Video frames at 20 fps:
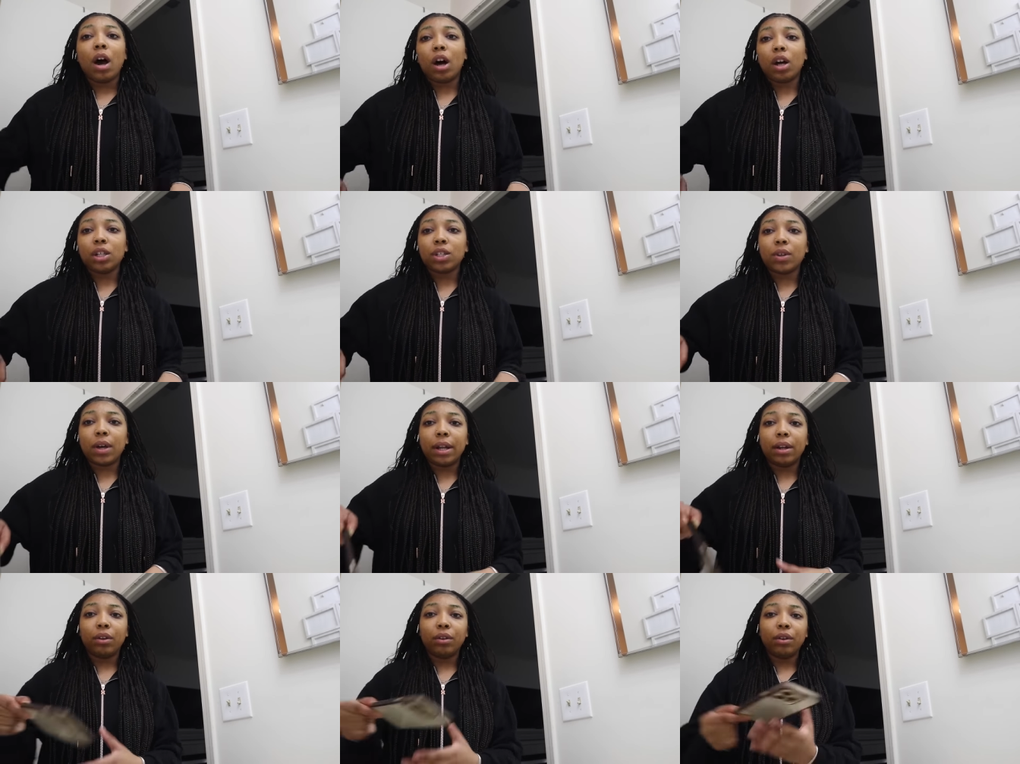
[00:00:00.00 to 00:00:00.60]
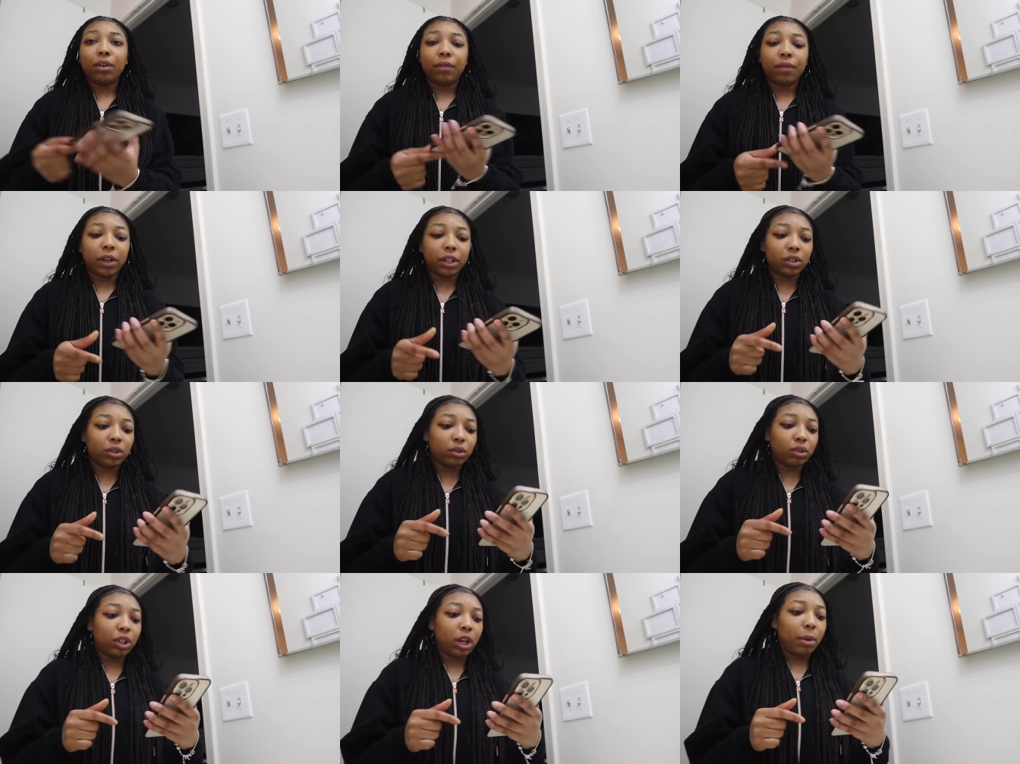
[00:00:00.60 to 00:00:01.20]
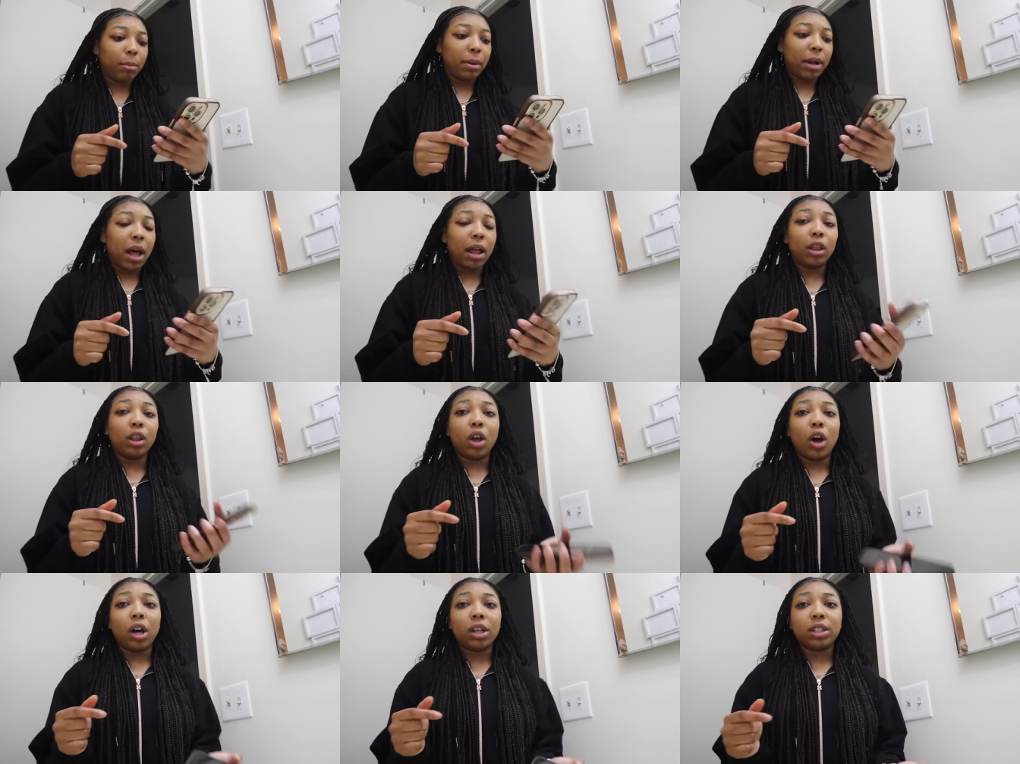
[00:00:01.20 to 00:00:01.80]
also i don't know if i told y'all but i
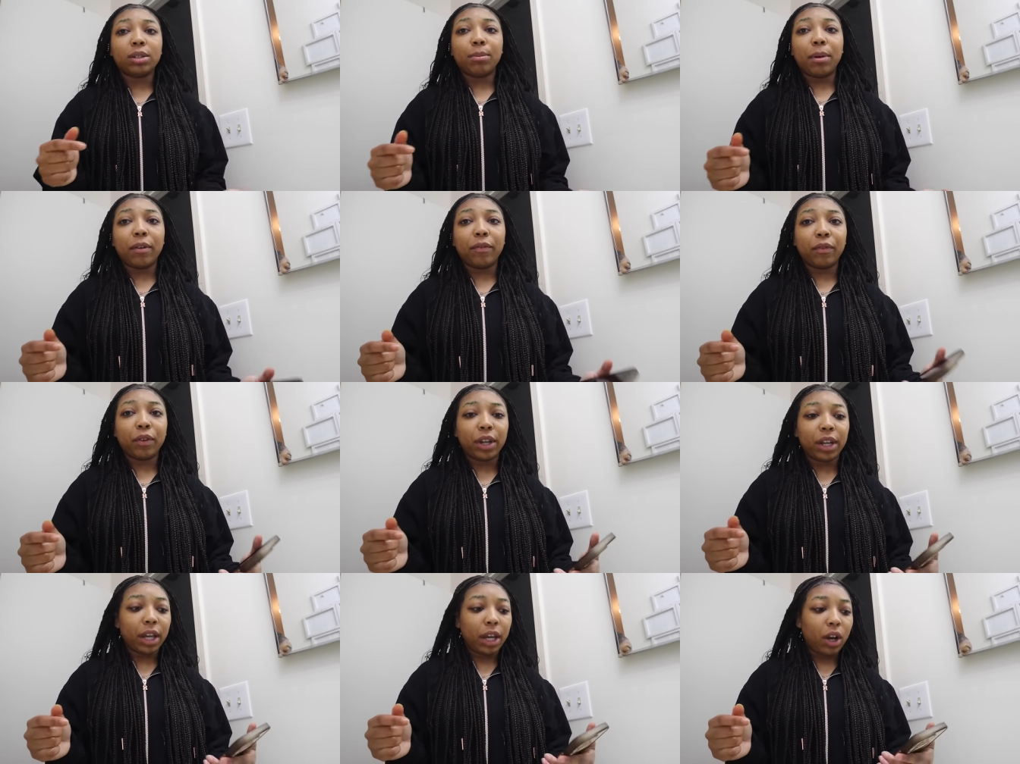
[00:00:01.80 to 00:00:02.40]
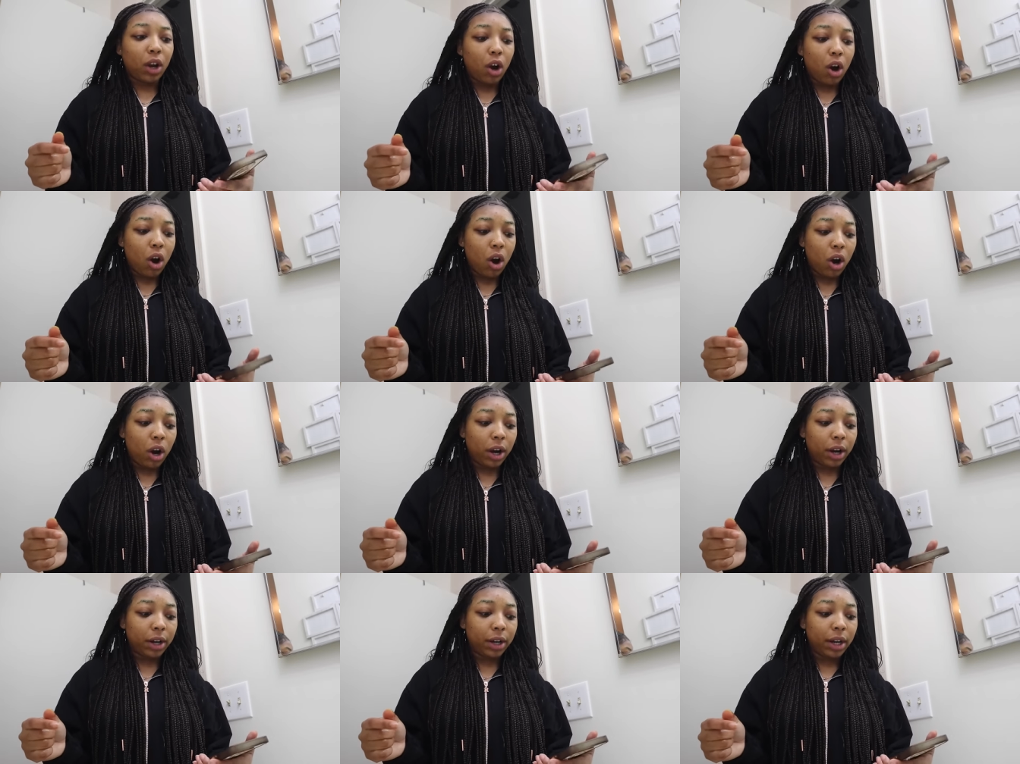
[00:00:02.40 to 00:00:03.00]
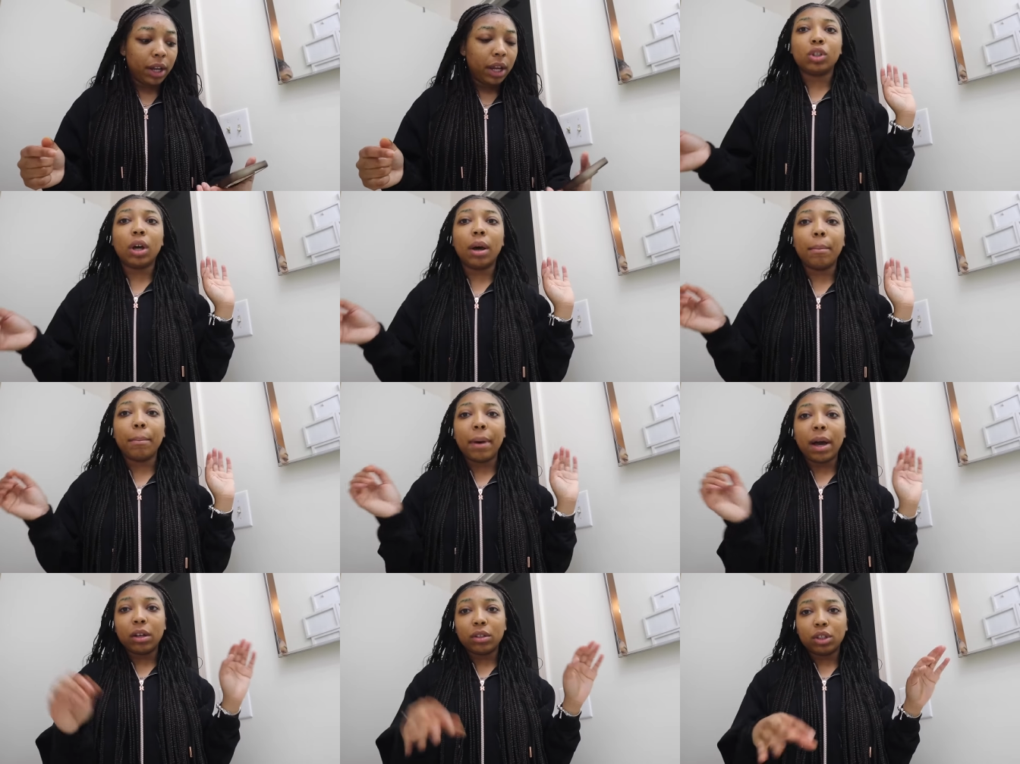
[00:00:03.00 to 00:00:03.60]
lost my freaking card so
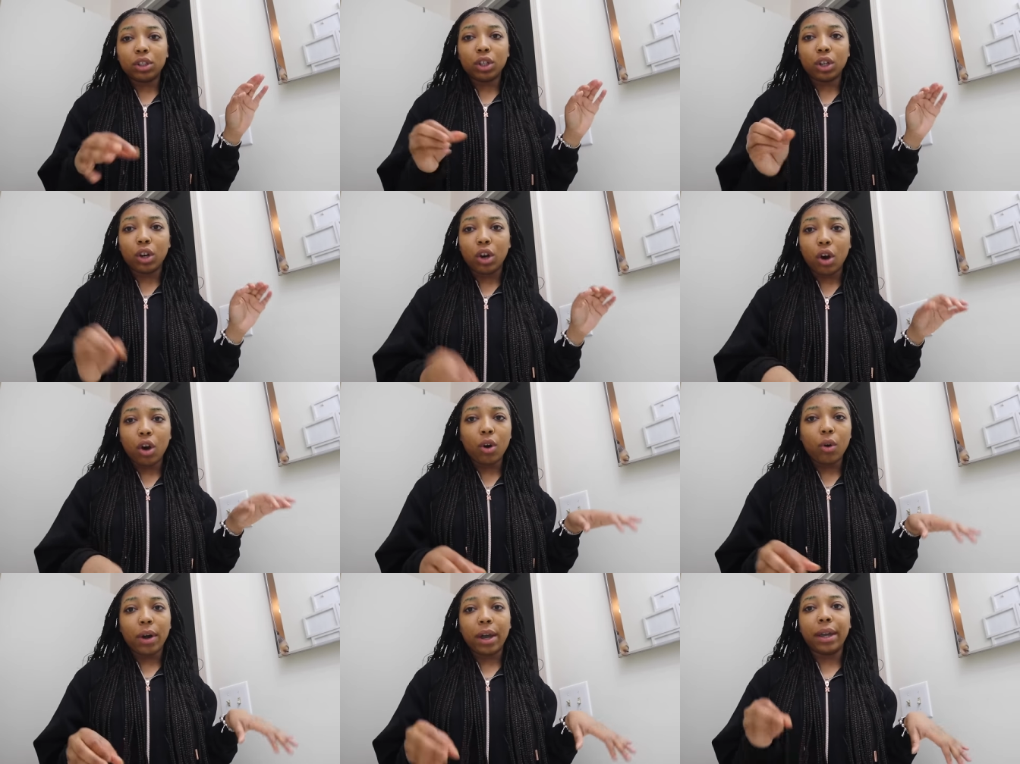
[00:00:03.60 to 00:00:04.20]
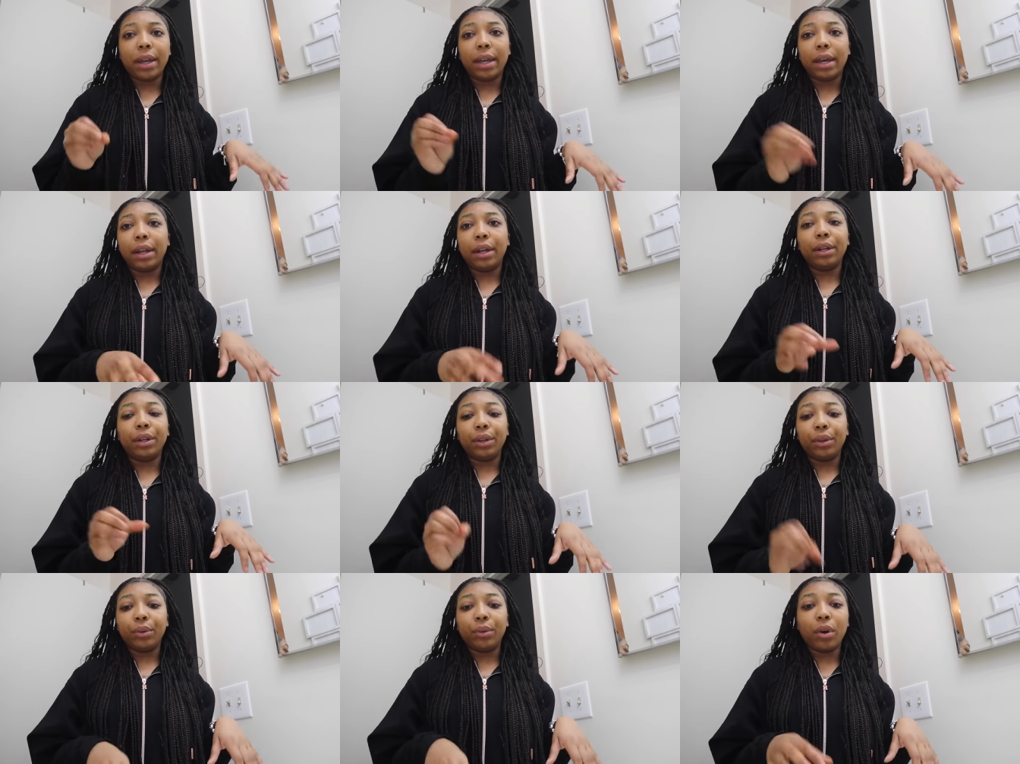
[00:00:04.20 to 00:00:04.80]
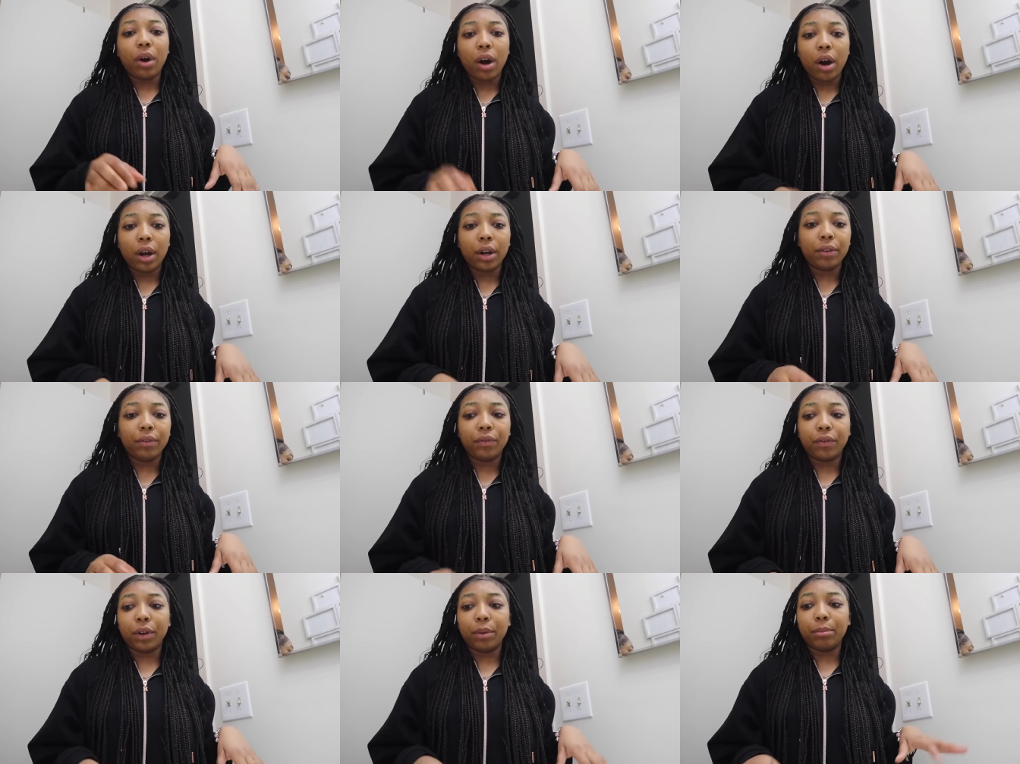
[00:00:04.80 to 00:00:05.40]
i'm about to go and get a new
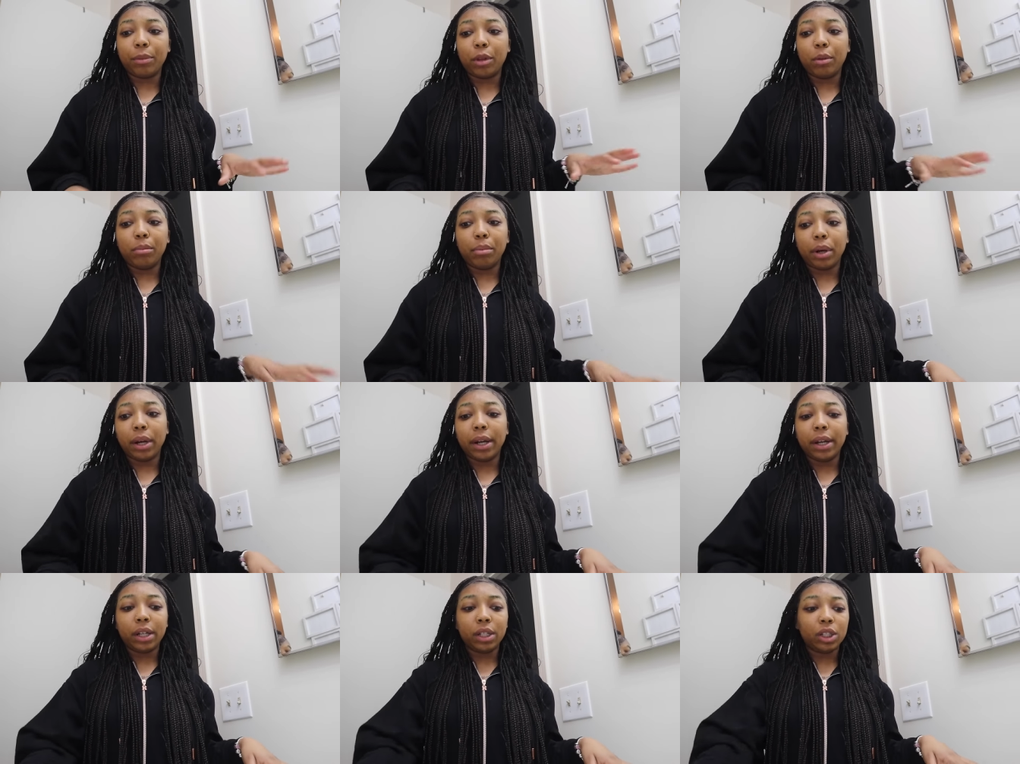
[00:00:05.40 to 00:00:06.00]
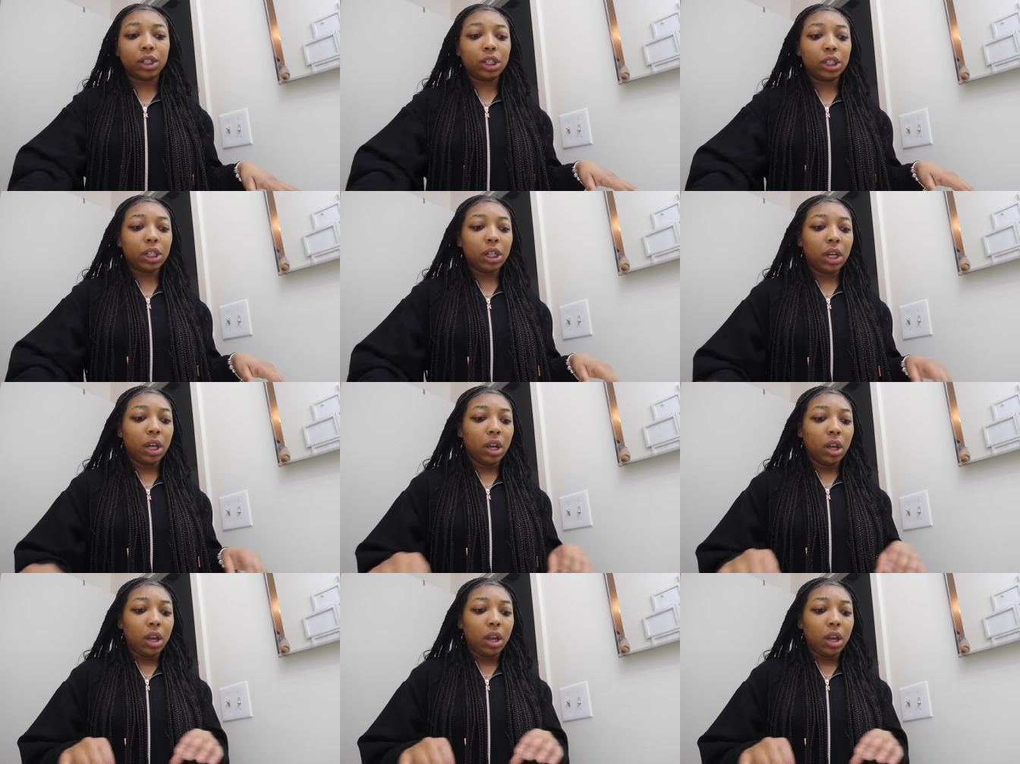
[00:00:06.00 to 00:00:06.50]
card from the branch